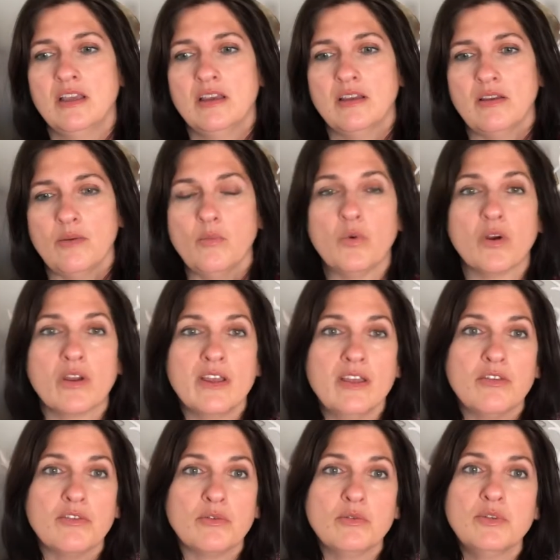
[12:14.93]
am working
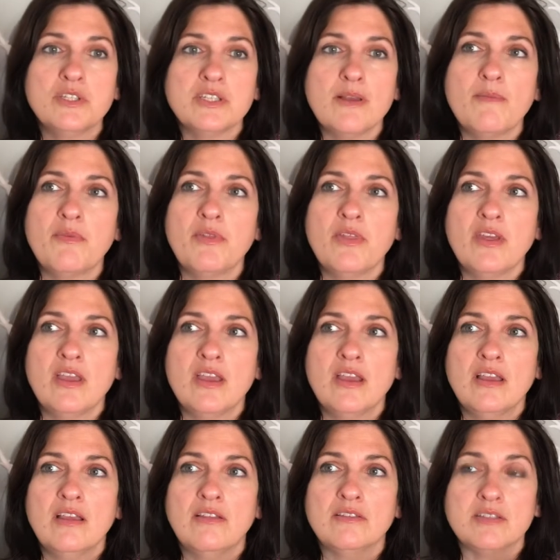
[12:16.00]
through
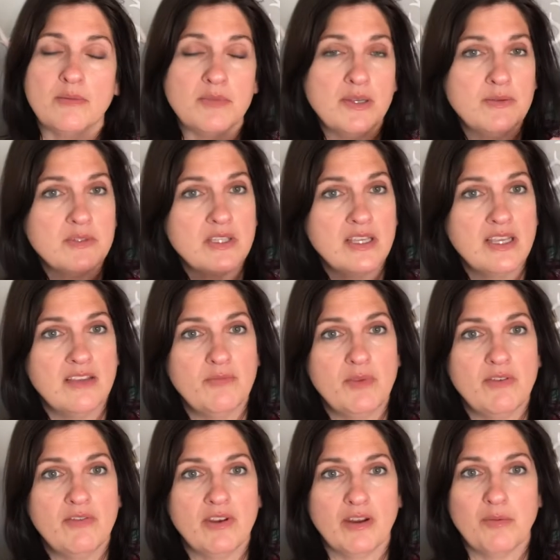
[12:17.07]
something. Sometimes they give me
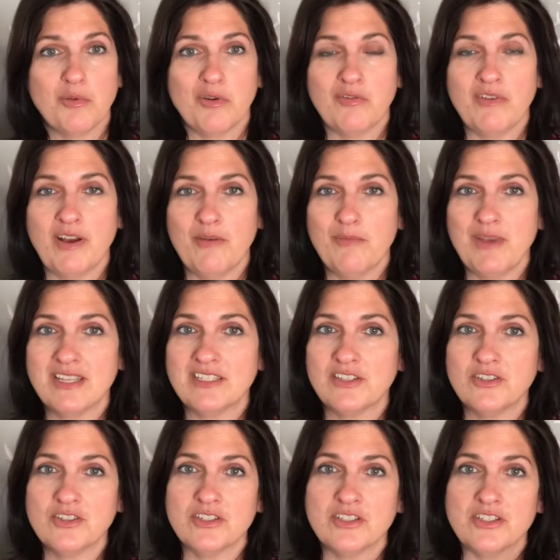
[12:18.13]
very profound
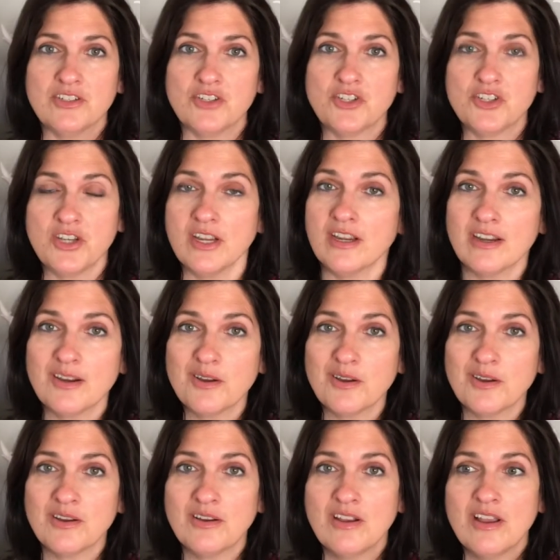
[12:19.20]
messages to
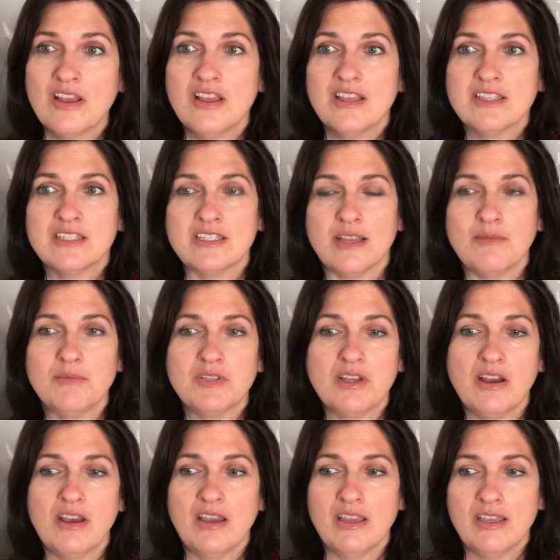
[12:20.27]
share.
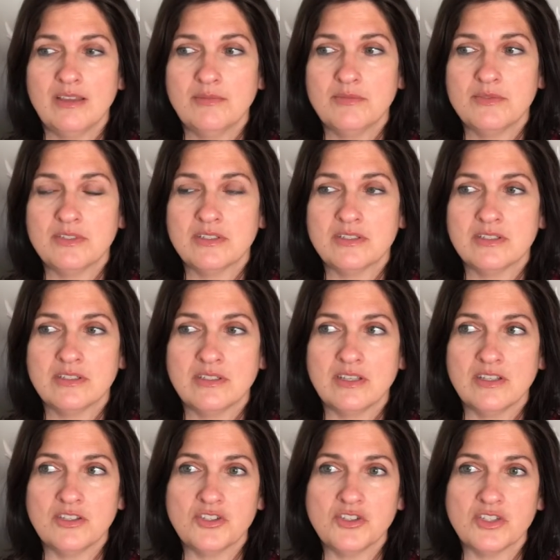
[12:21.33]
Sometimes
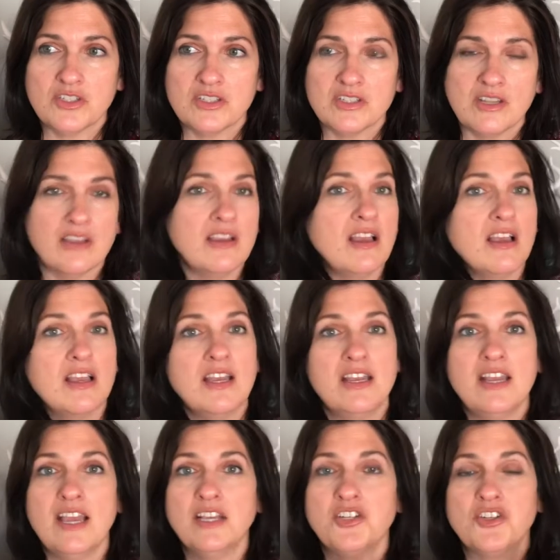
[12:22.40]
it's just a, a,
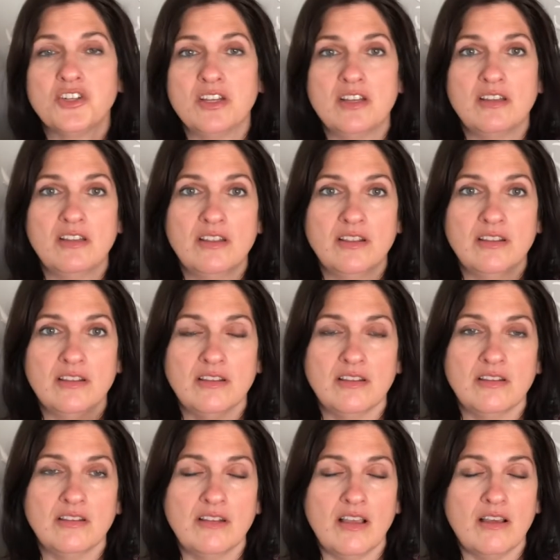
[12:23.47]
connection and
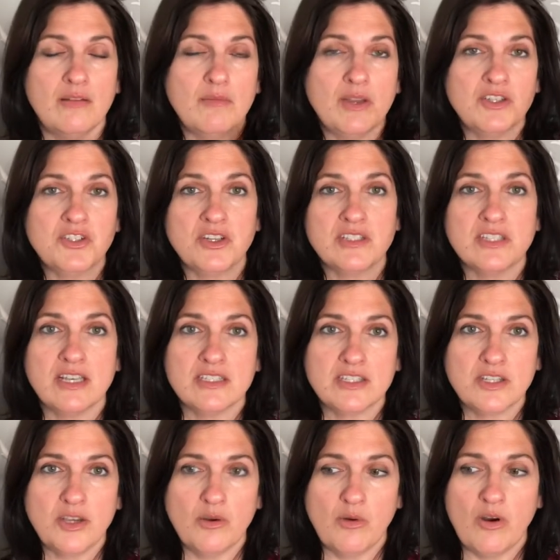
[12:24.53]
not much else has to
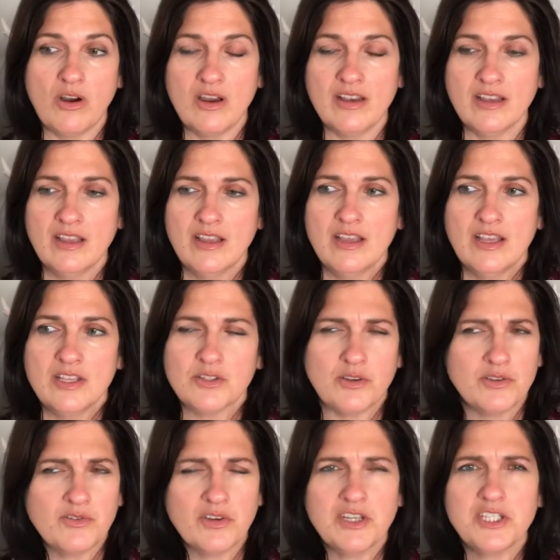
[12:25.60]
go on. So I
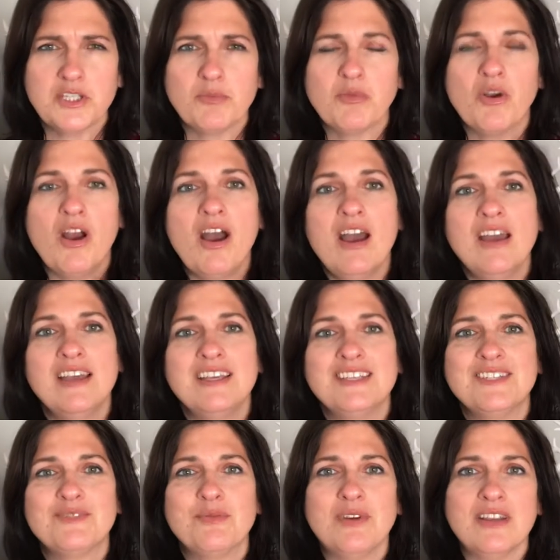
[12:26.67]
was very
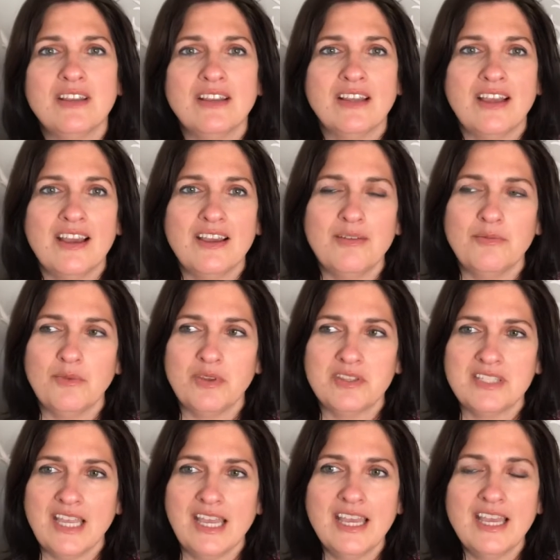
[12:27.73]
surprised when I'm with
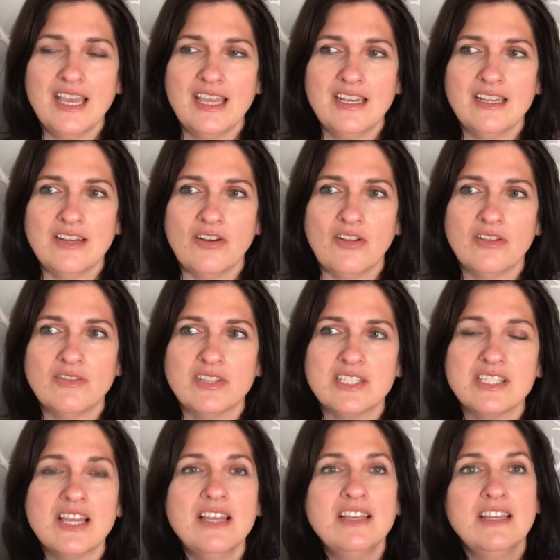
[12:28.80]
Tan and all of a
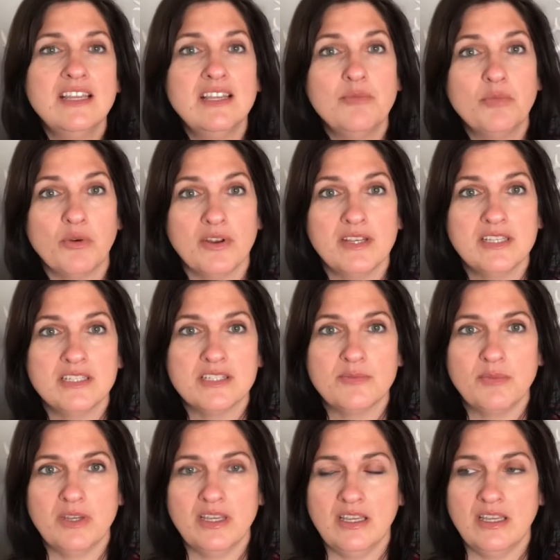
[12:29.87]
sudden he brings
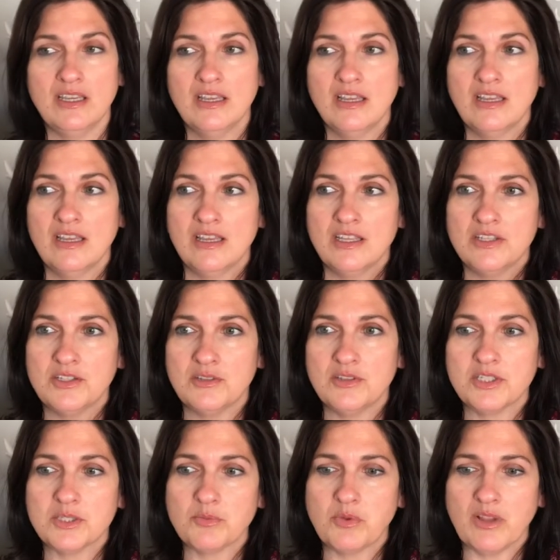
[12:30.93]
me to
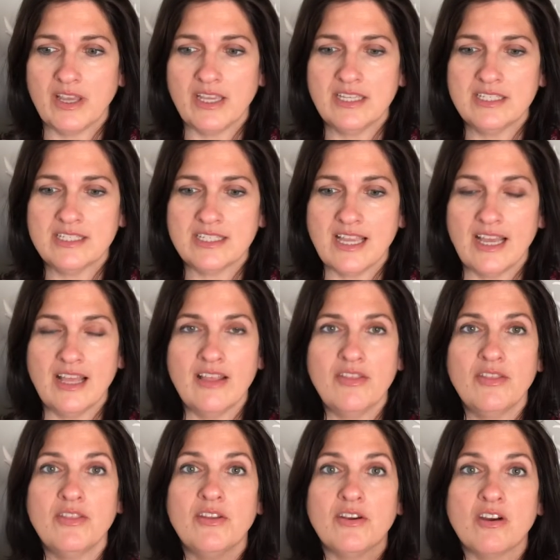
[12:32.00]
this place
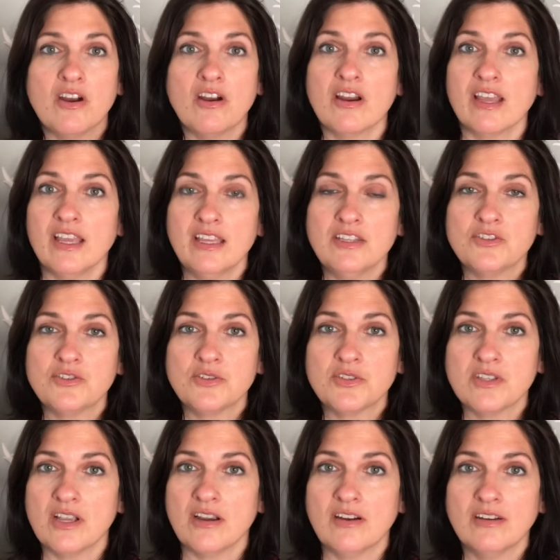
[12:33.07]
and there are archangels
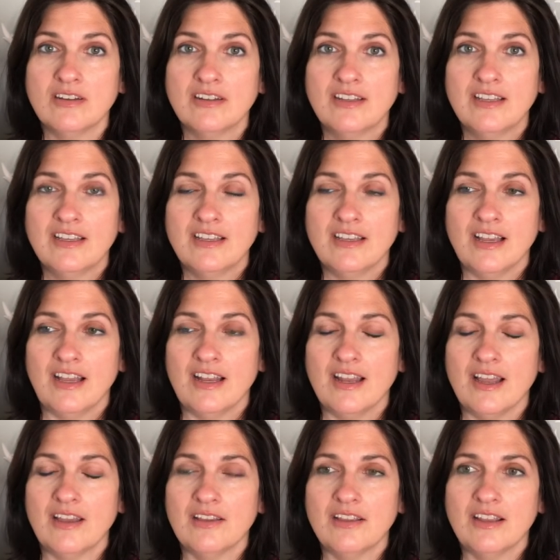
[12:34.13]
there. And
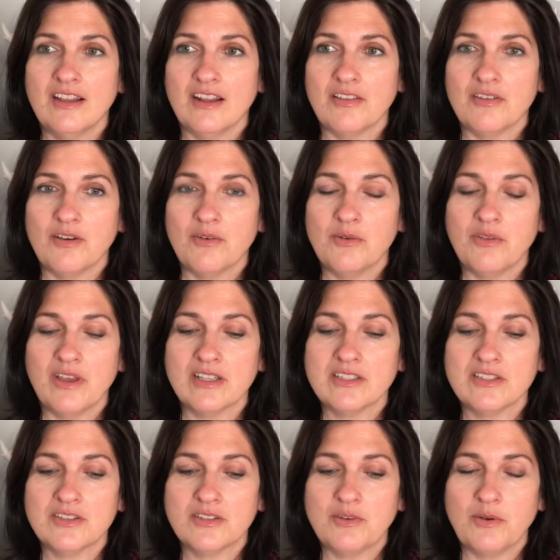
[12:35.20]
I, and I thought, well,
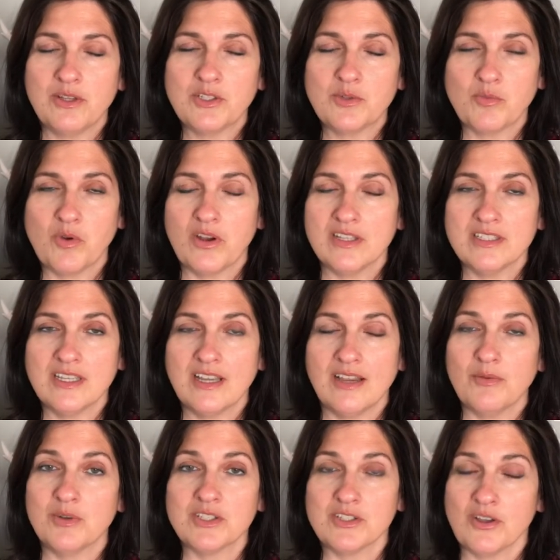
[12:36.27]
that's quite surprising. I
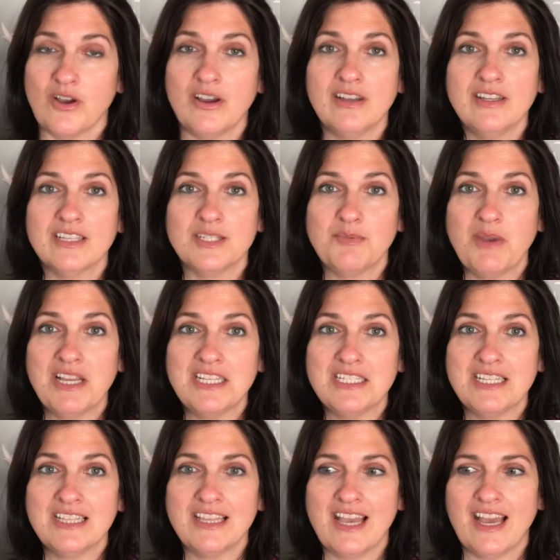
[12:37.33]
was not
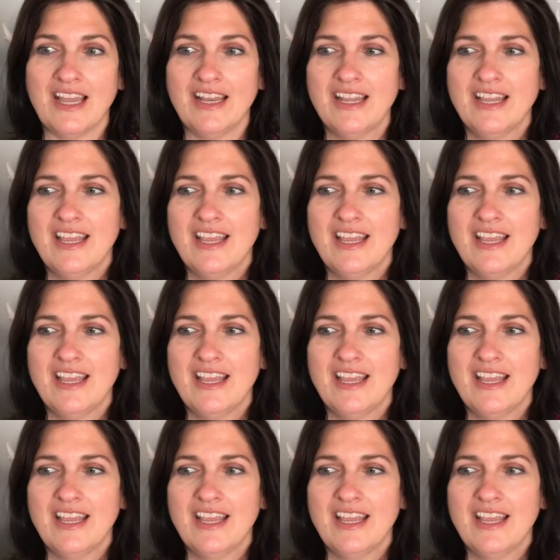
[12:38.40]
expecting that